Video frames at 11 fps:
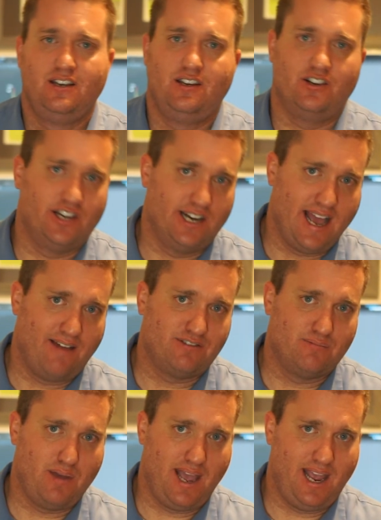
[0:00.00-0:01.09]
you're going to have to
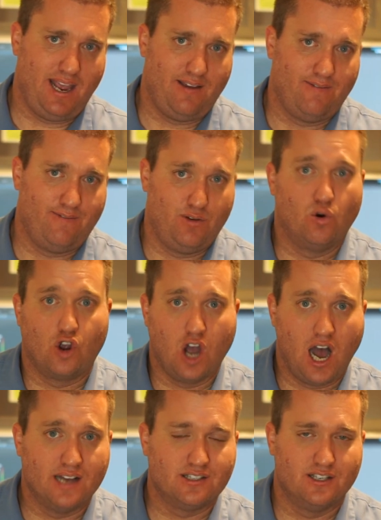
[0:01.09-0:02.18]
pay fuel
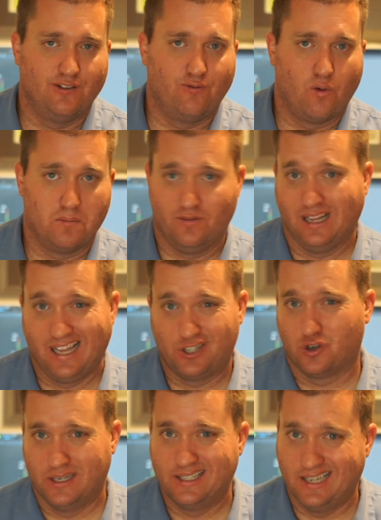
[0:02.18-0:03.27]
costs in the form of
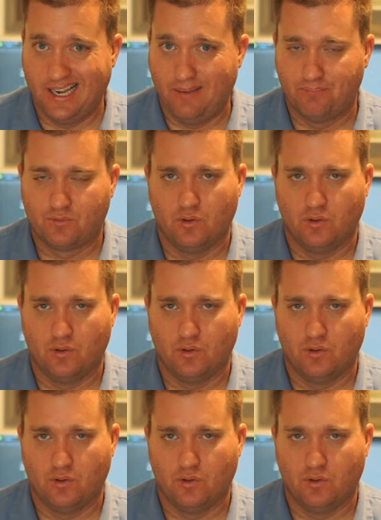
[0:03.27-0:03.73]
electricity,